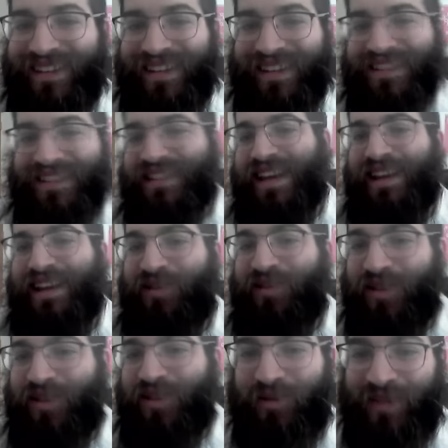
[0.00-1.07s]
Instead, you
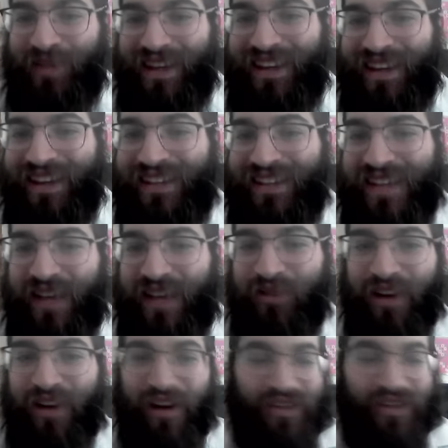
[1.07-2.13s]
told me send
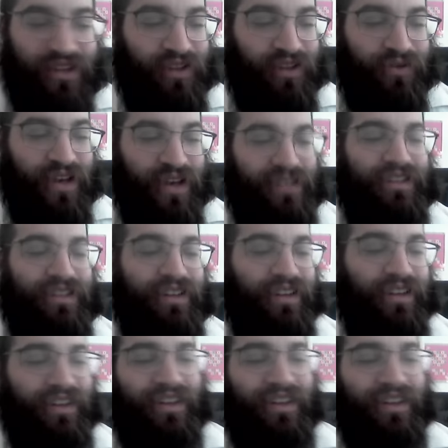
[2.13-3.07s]
regards to Leviathan.